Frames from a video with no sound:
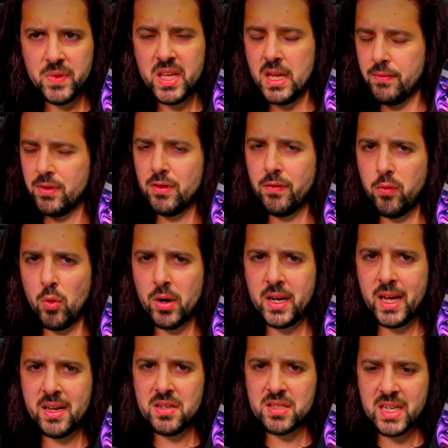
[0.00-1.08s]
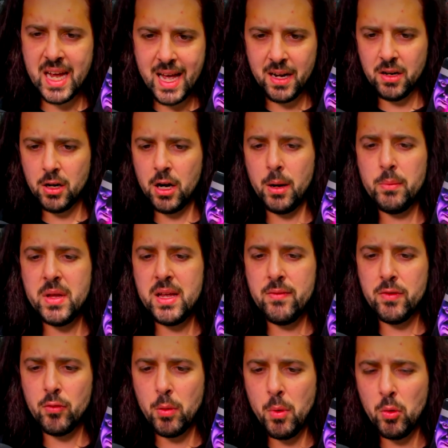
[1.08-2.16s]
even the 4K scan, come
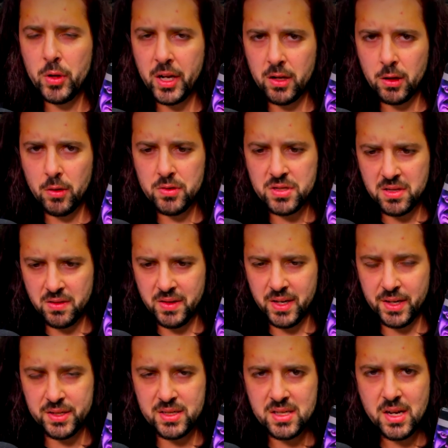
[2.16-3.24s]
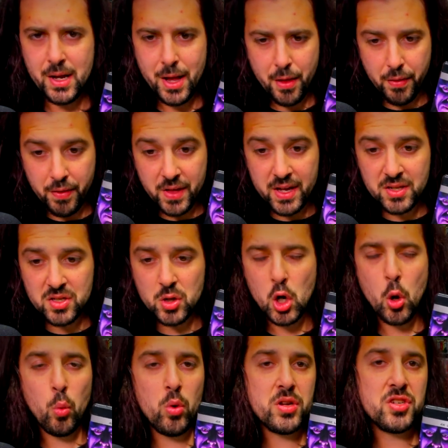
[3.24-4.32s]
even remotely close to this. This
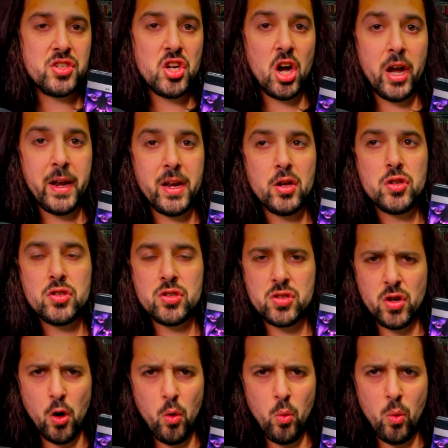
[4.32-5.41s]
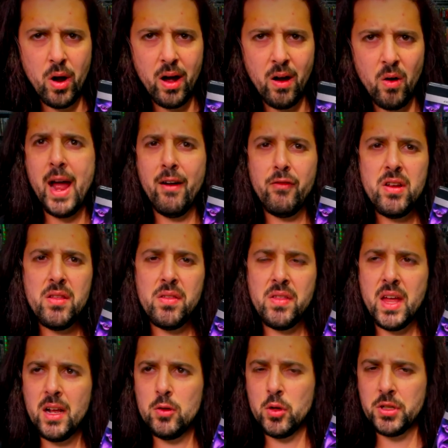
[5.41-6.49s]
was done so well.
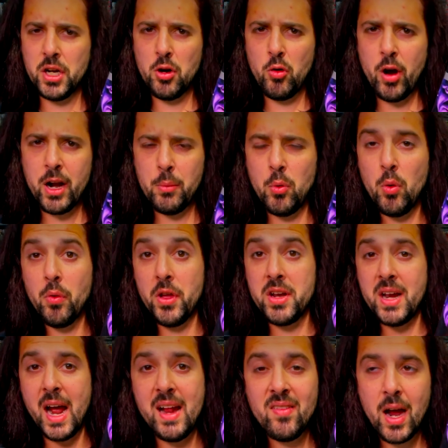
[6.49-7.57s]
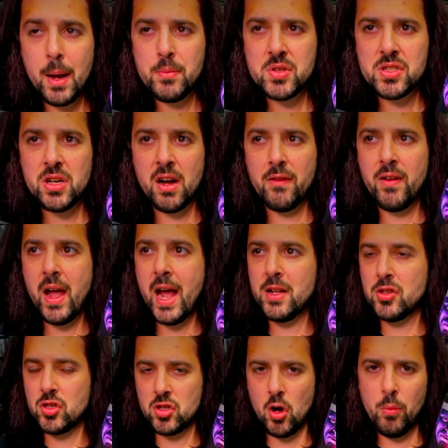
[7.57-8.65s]
Everything looked incredible. The nighttime stuff had
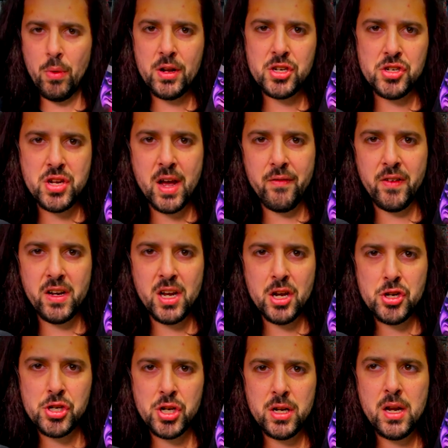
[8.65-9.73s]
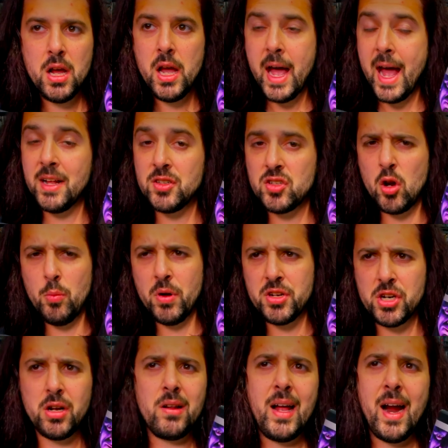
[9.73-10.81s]
so much definition, had so
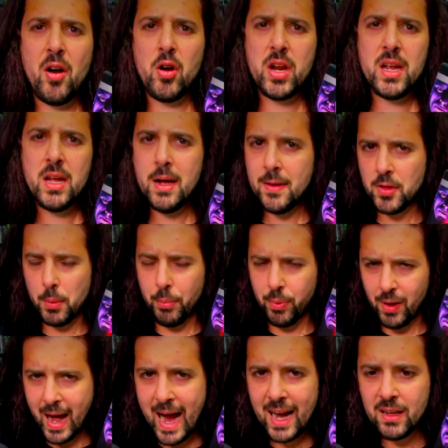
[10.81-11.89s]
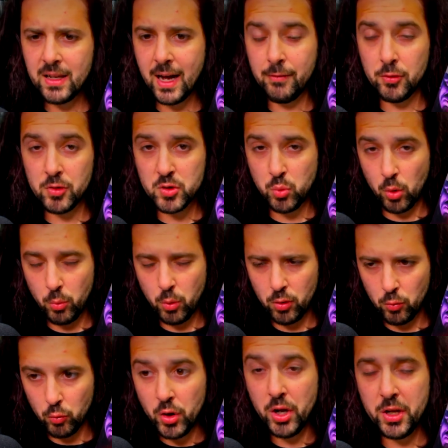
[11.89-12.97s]
much clarity. The black levels were
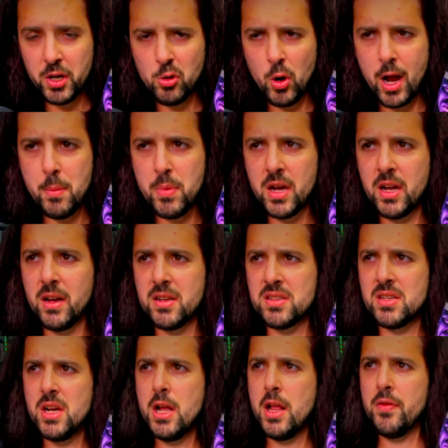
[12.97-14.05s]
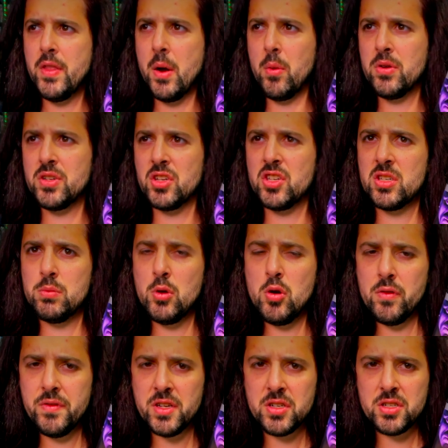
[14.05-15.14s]
really great because there was a
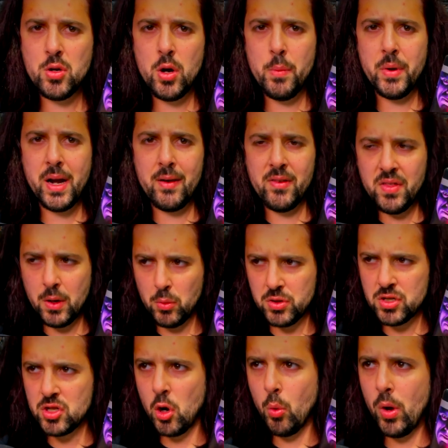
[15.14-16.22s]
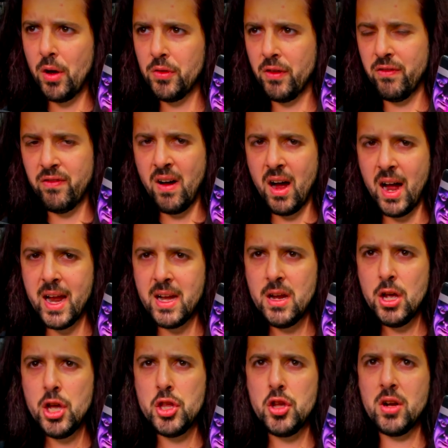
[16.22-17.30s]
smoothness to it, but everything was so well defined.
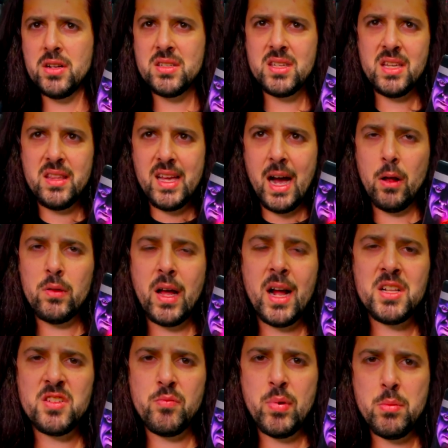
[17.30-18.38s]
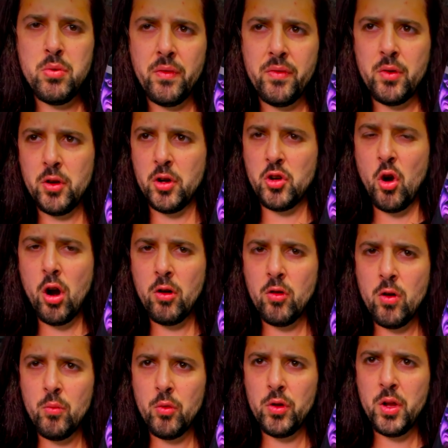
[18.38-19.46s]
You can see the outlines of people from their dark
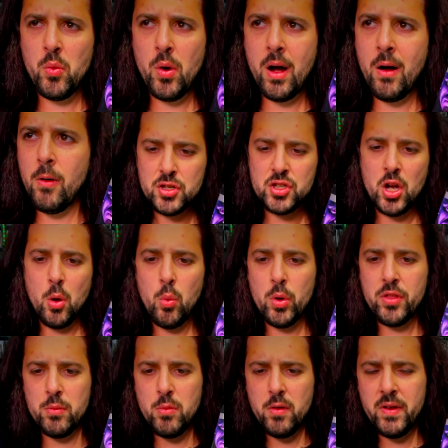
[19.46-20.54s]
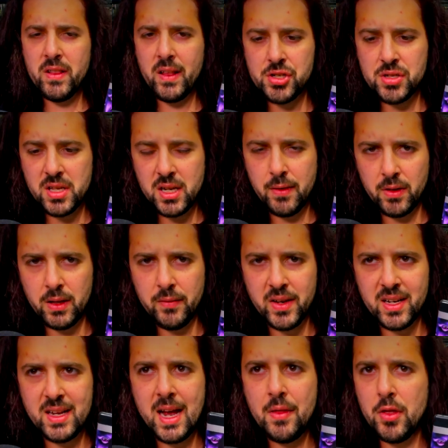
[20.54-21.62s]
room really well. So with a movie like City of the
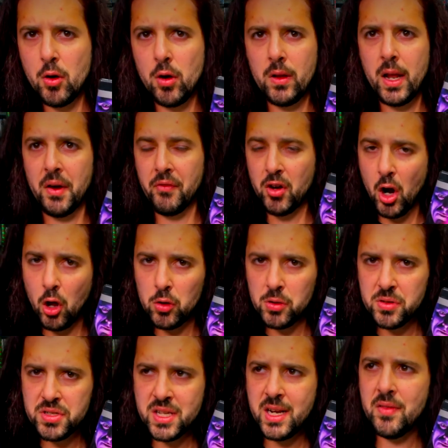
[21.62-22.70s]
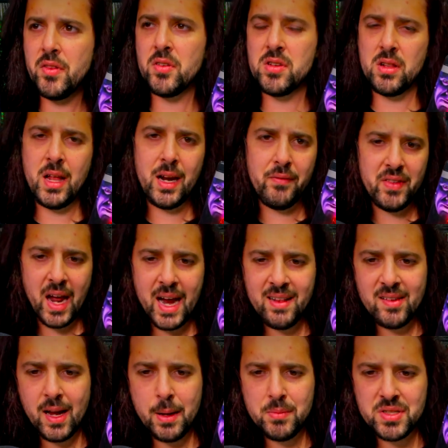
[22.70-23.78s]
Living Dead, there are a lot of colors in it. There's a lot of
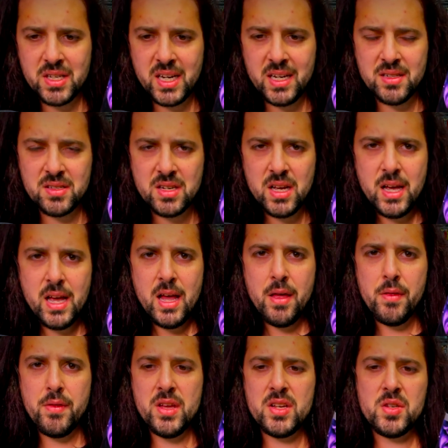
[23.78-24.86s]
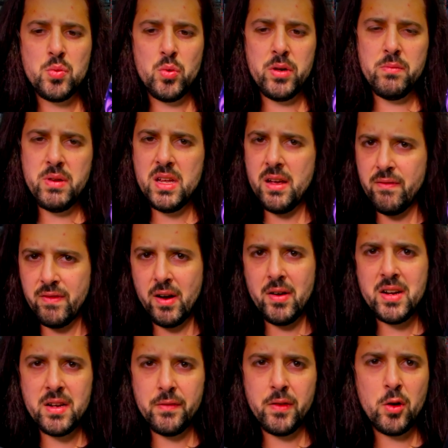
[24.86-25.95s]
nighttime scenes. This would be a very
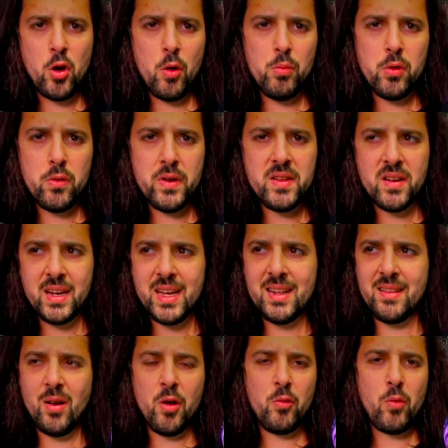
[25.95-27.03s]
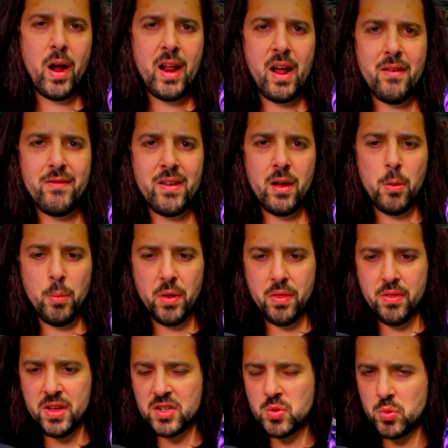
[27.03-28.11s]
difficult movie to get done right, I feel, but
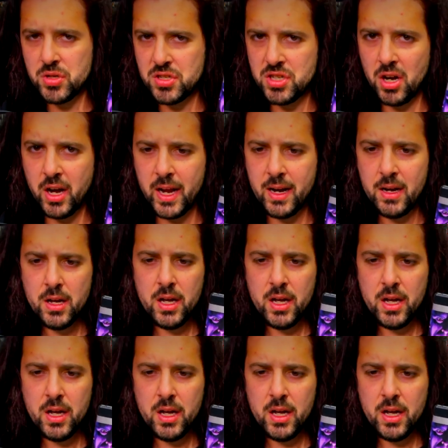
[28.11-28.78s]
this was done